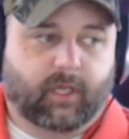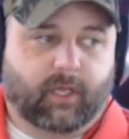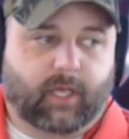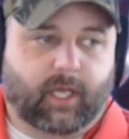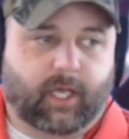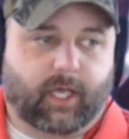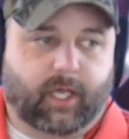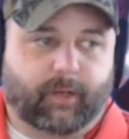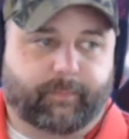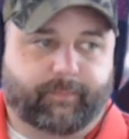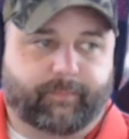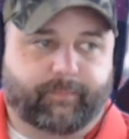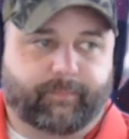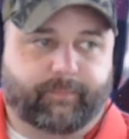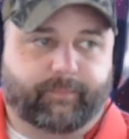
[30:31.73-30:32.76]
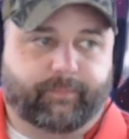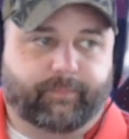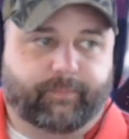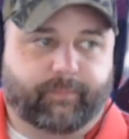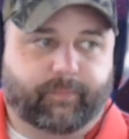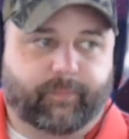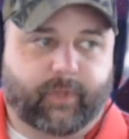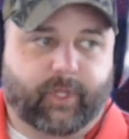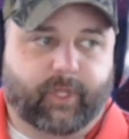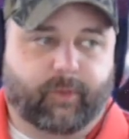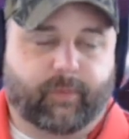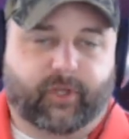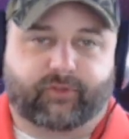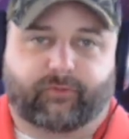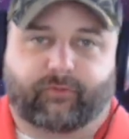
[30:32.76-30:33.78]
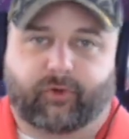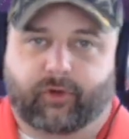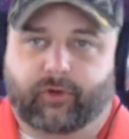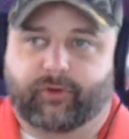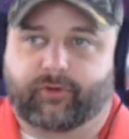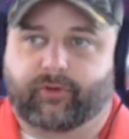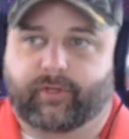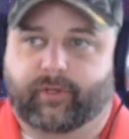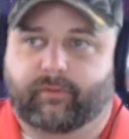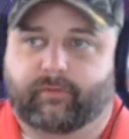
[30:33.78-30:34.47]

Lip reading: you must first